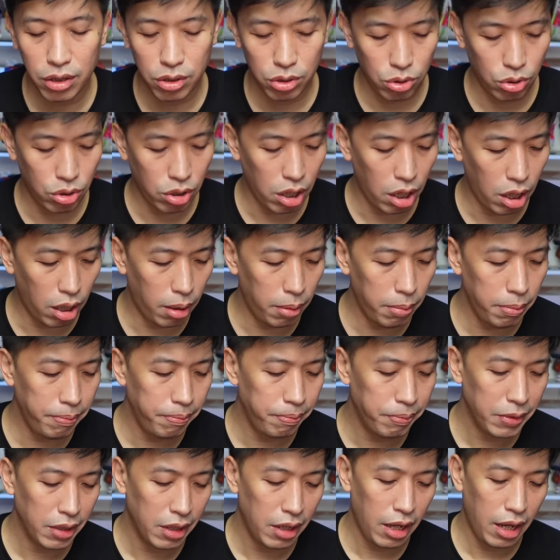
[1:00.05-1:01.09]
to come,
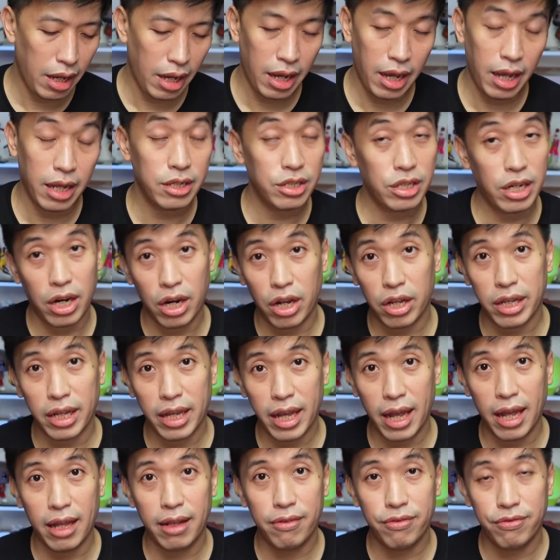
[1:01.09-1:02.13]
and shout out
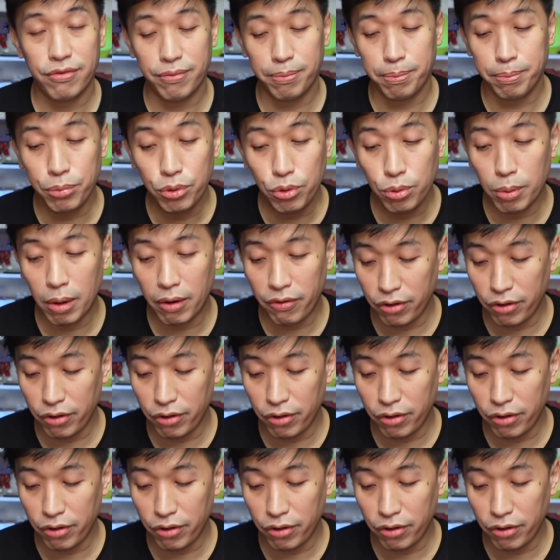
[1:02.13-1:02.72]
again Puma